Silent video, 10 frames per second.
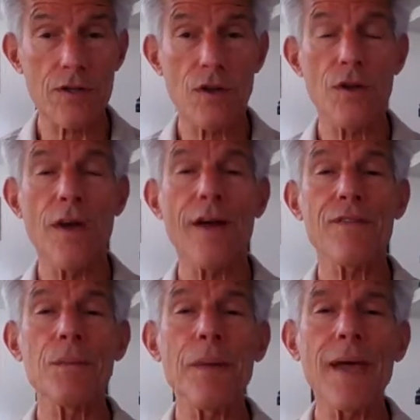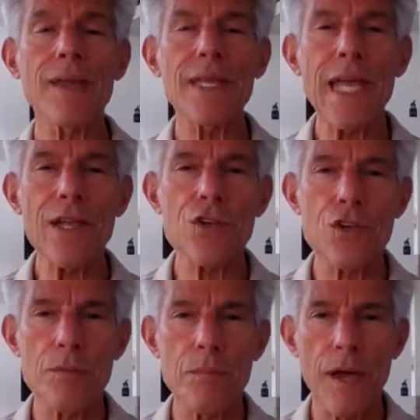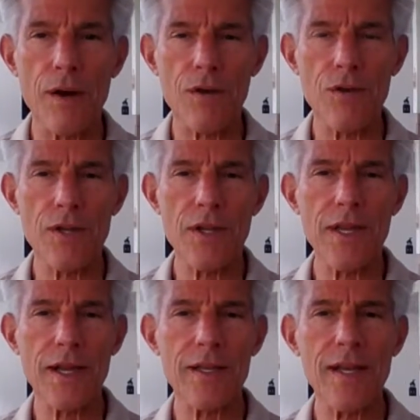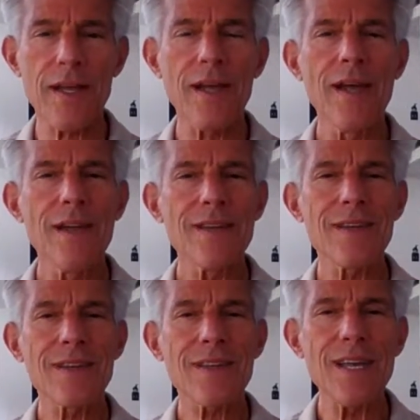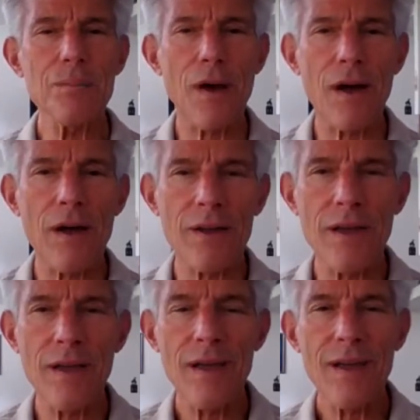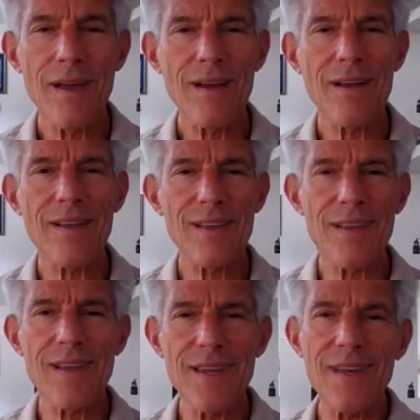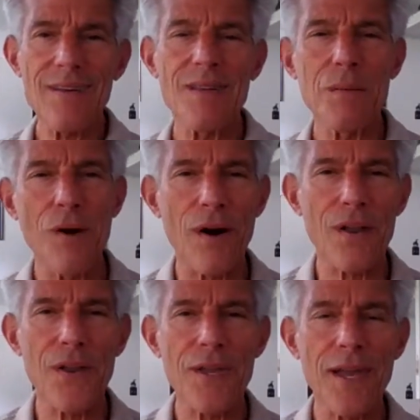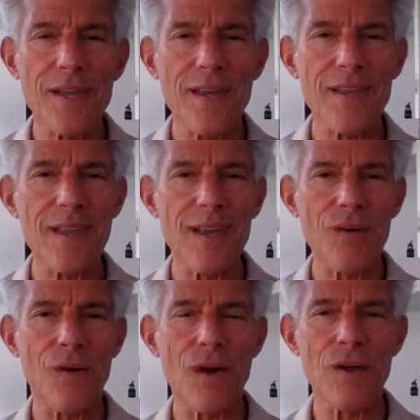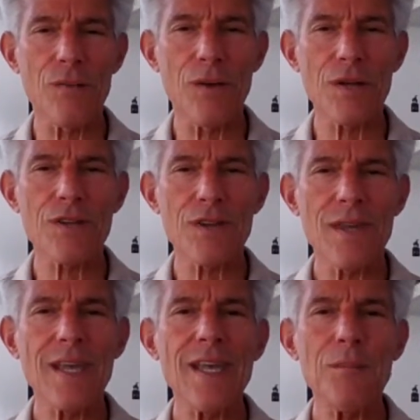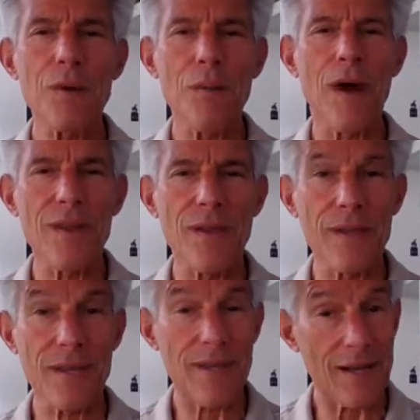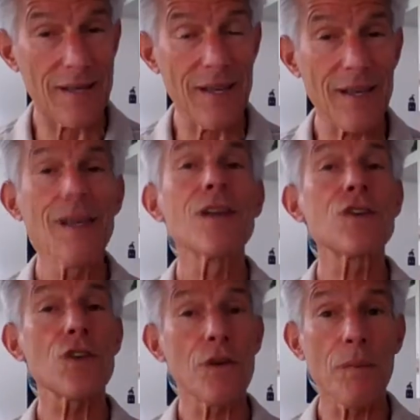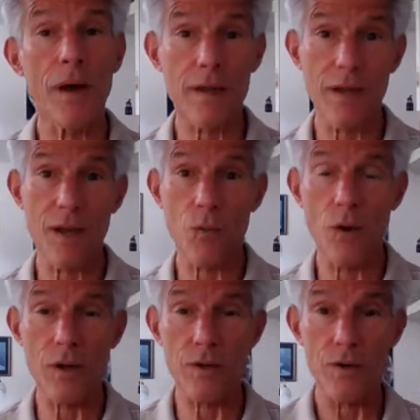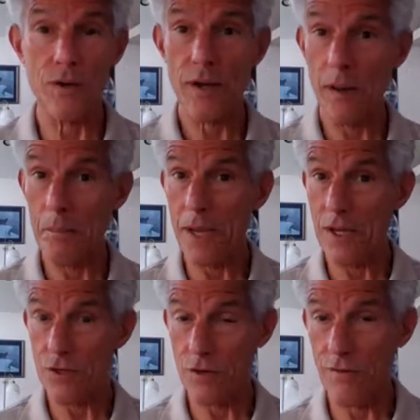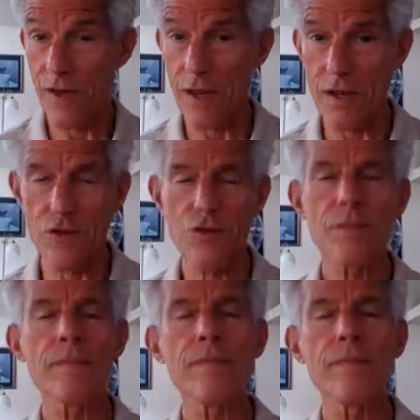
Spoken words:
So you have to pay attention better to the technique to keep on the part of the technique that you are. You must keep your mind on the technique so your mind can't wander. A major advantage.